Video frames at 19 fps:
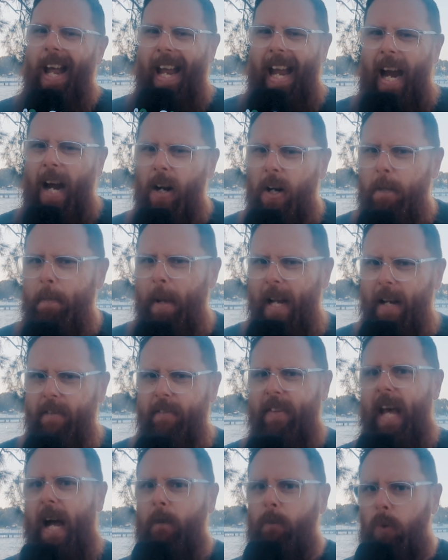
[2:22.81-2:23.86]
How
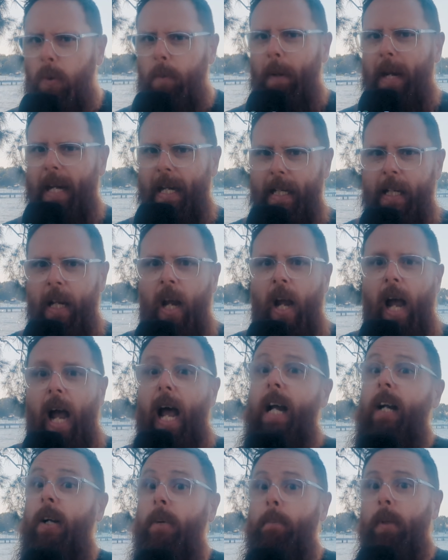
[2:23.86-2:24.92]
competitive that will be
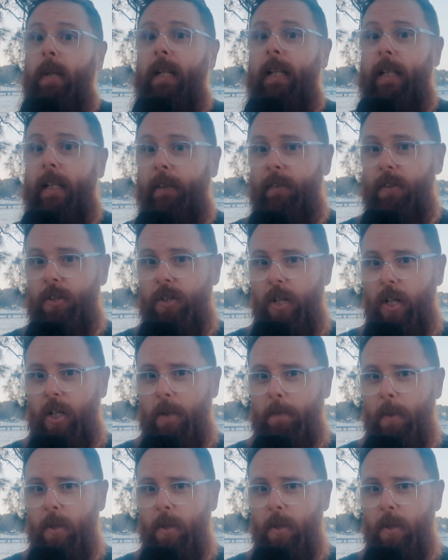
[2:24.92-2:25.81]
at a completely different circuit.